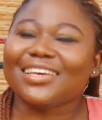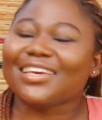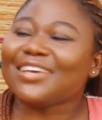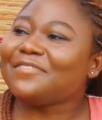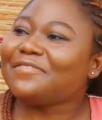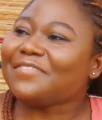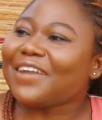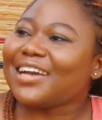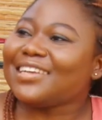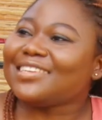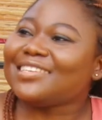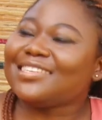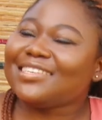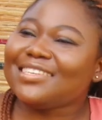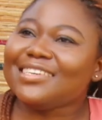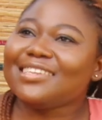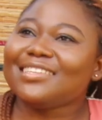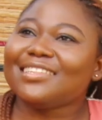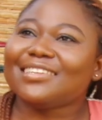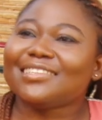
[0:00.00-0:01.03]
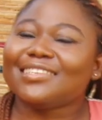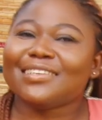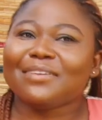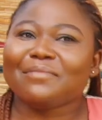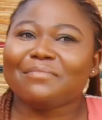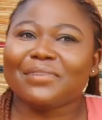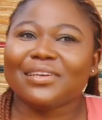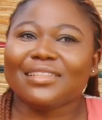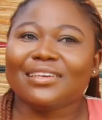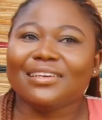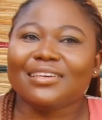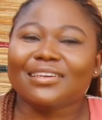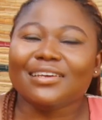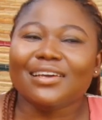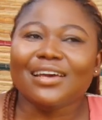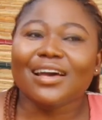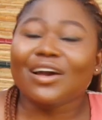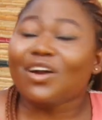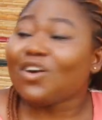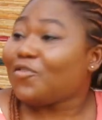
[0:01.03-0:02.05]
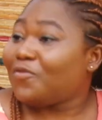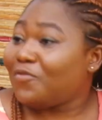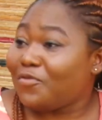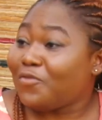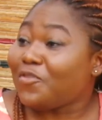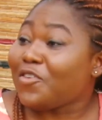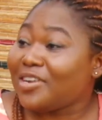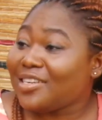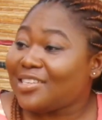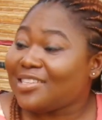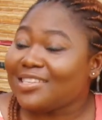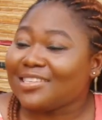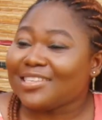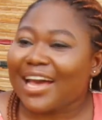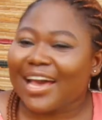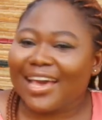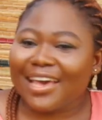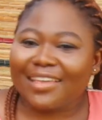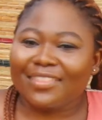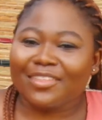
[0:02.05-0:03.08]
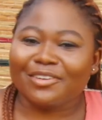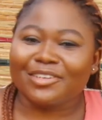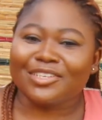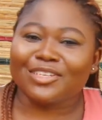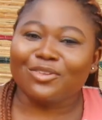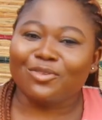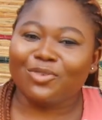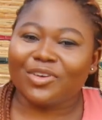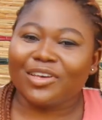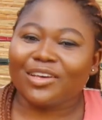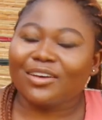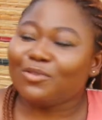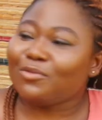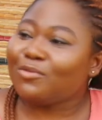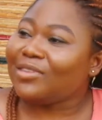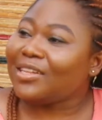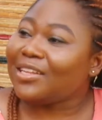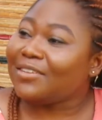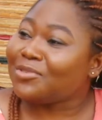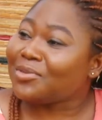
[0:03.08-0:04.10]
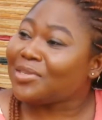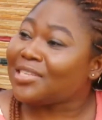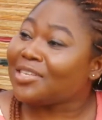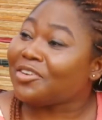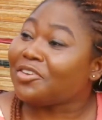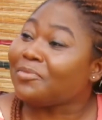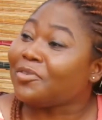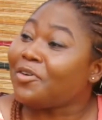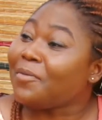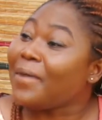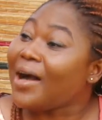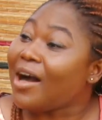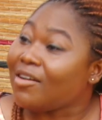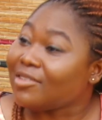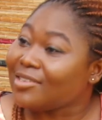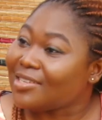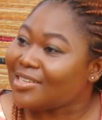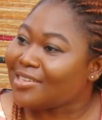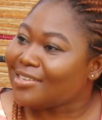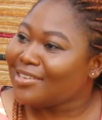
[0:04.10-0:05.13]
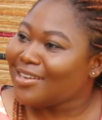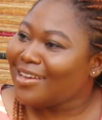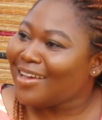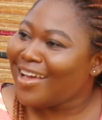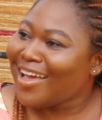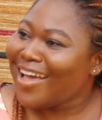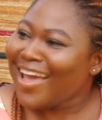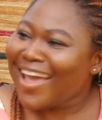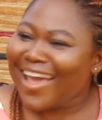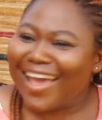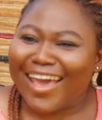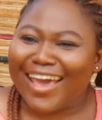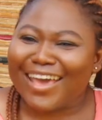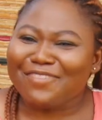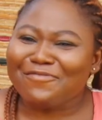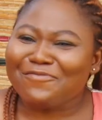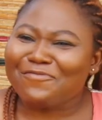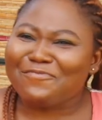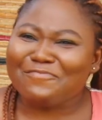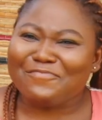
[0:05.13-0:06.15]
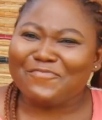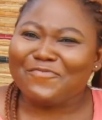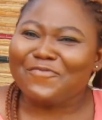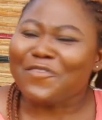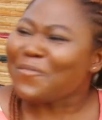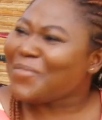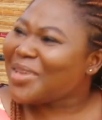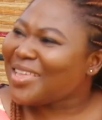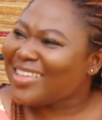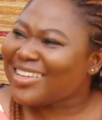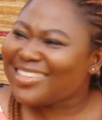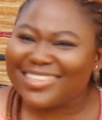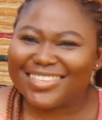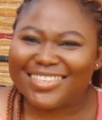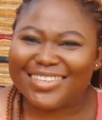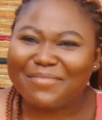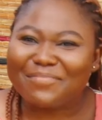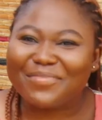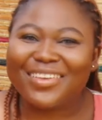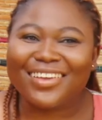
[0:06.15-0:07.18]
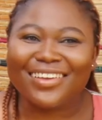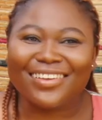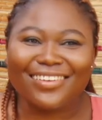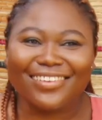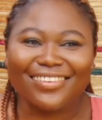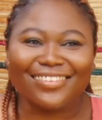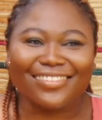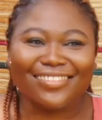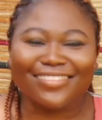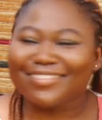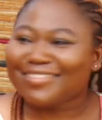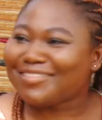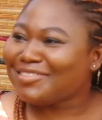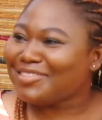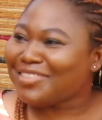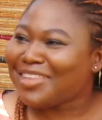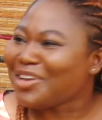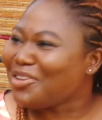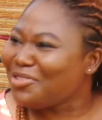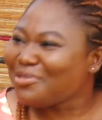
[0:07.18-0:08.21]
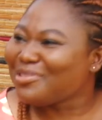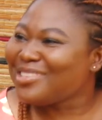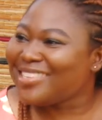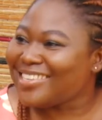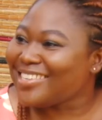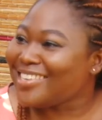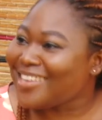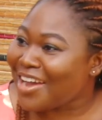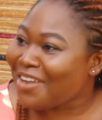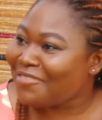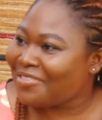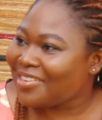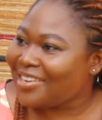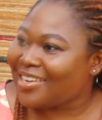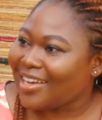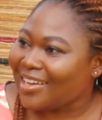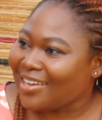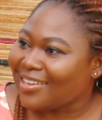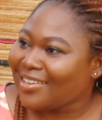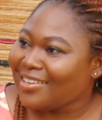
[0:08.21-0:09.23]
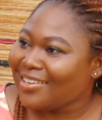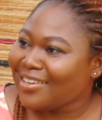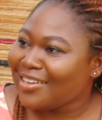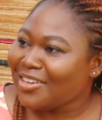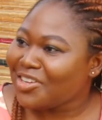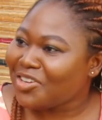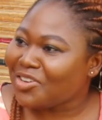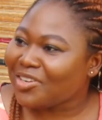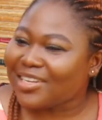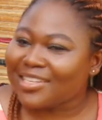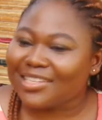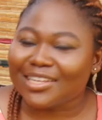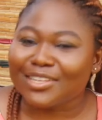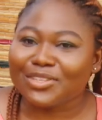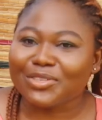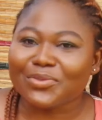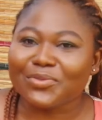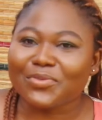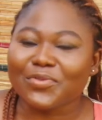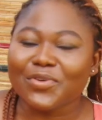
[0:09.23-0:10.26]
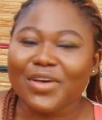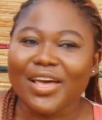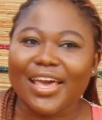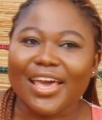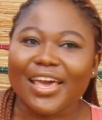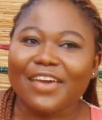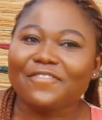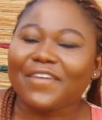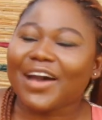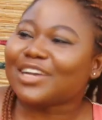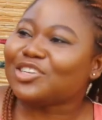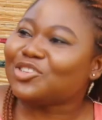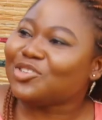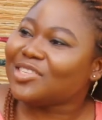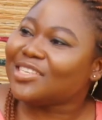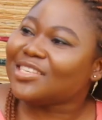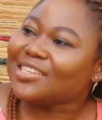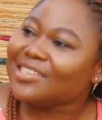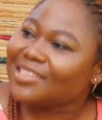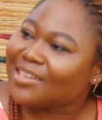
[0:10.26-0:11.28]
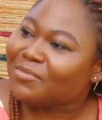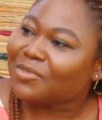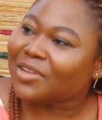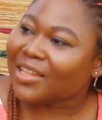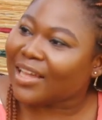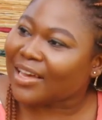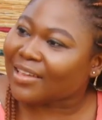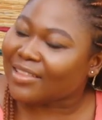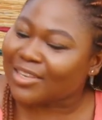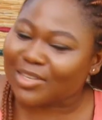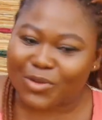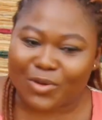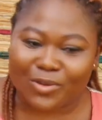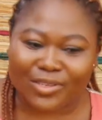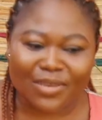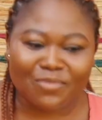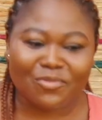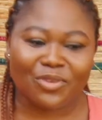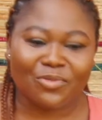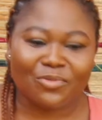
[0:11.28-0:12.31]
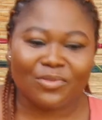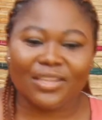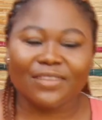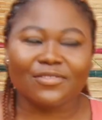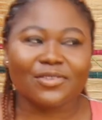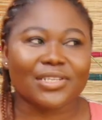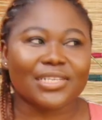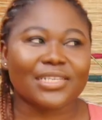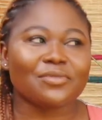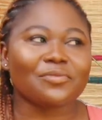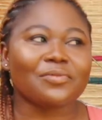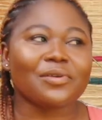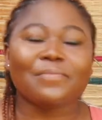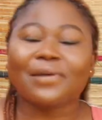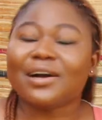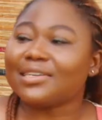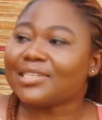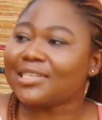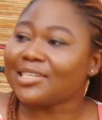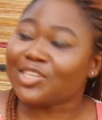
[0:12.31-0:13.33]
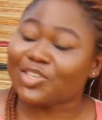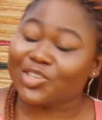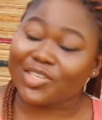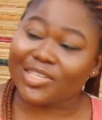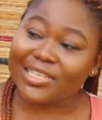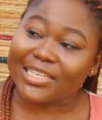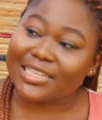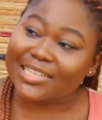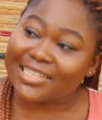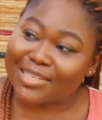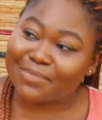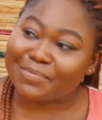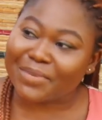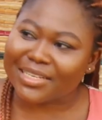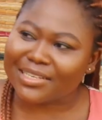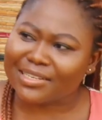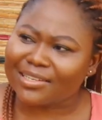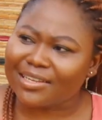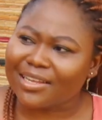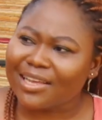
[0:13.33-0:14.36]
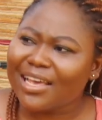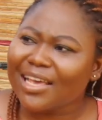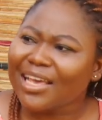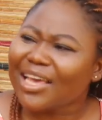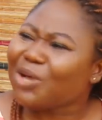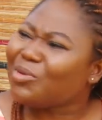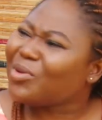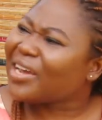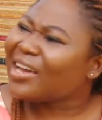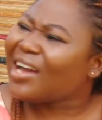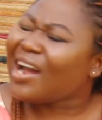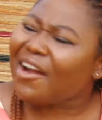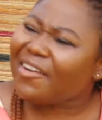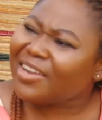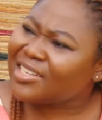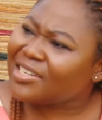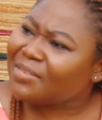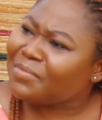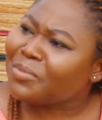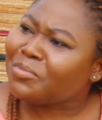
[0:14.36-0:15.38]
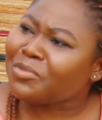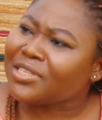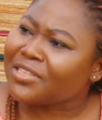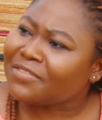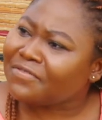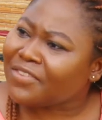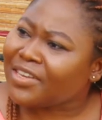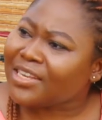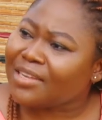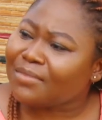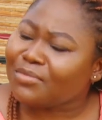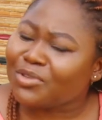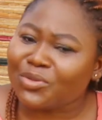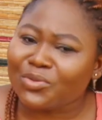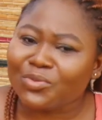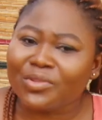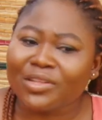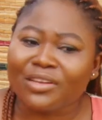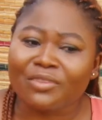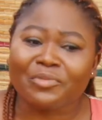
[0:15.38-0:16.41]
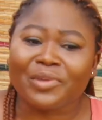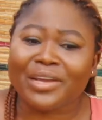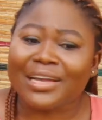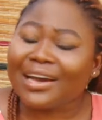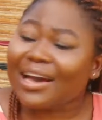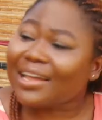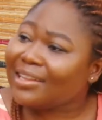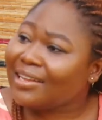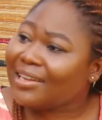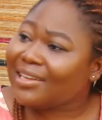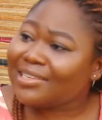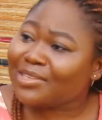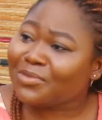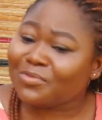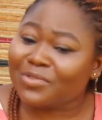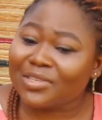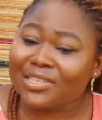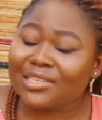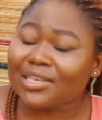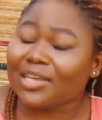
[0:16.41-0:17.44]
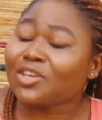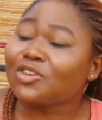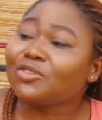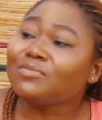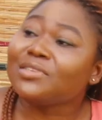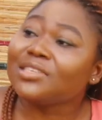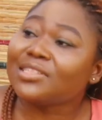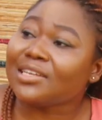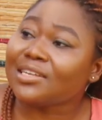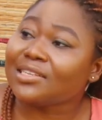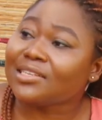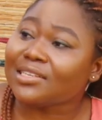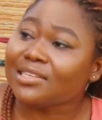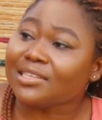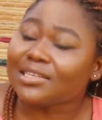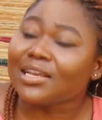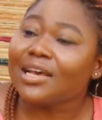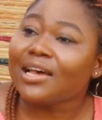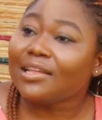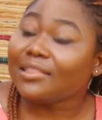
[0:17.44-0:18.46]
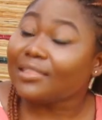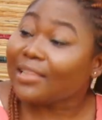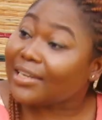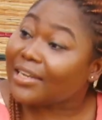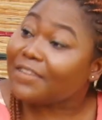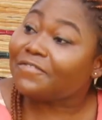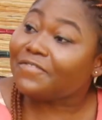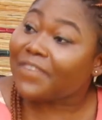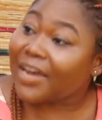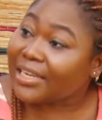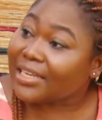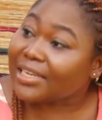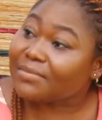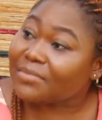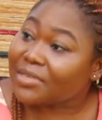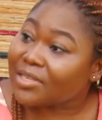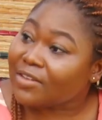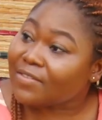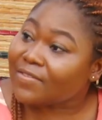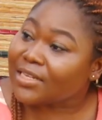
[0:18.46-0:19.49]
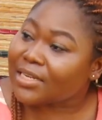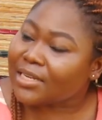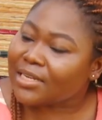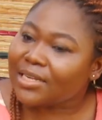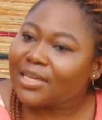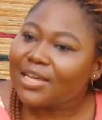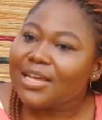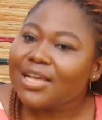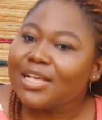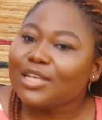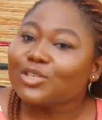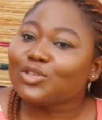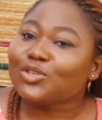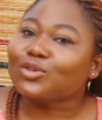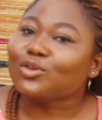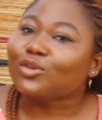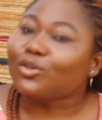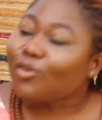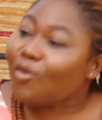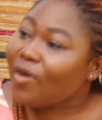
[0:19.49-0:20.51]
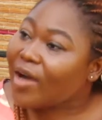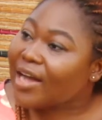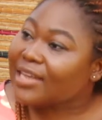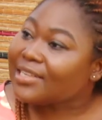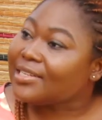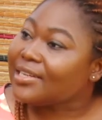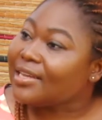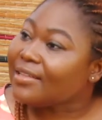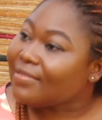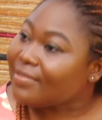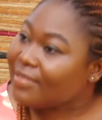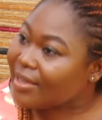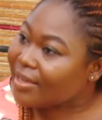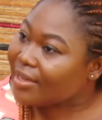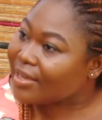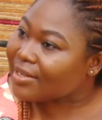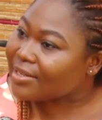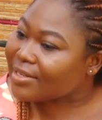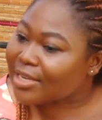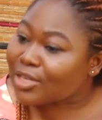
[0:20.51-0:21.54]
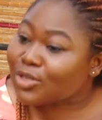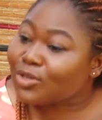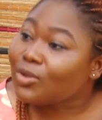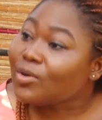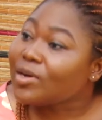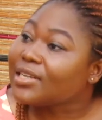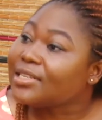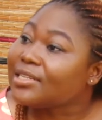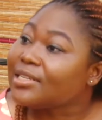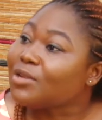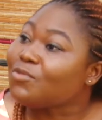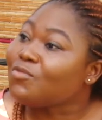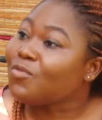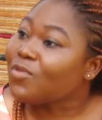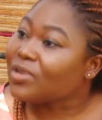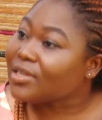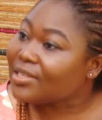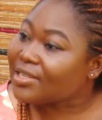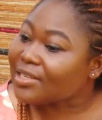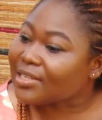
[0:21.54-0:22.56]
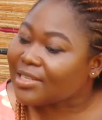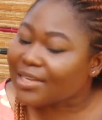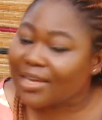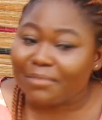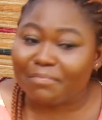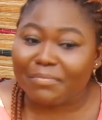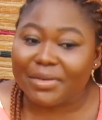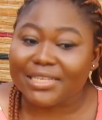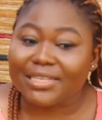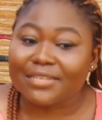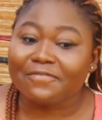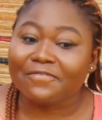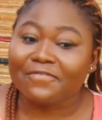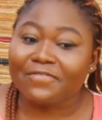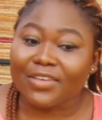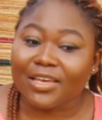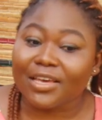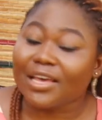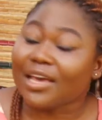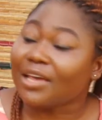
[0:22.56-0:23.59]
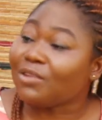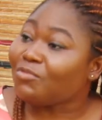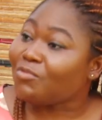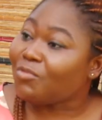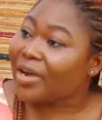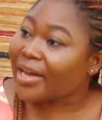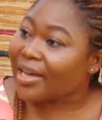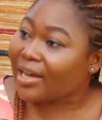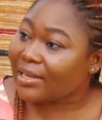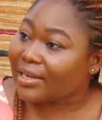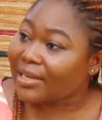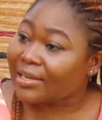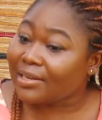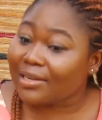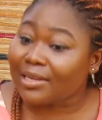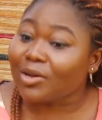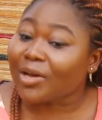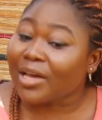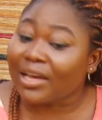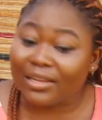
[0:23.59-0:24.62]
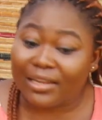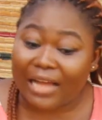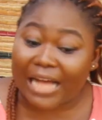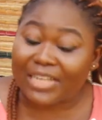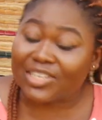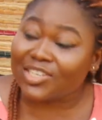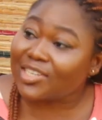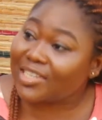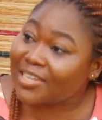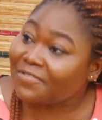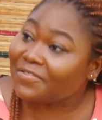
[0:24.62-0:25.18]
if I see that somebody, for instance, I heard there's a lawyer who lives with cerebral palsy. And for me, that's something that you don't see every day. You understand? So if I should see someone like this, or someone who lives with cerebral palsy should see this person, it would encourage them and motivate them to know that regardless what circumstances that they find themselves in, so long as they think it and so long as they want it and persevere and work at it, they can achieve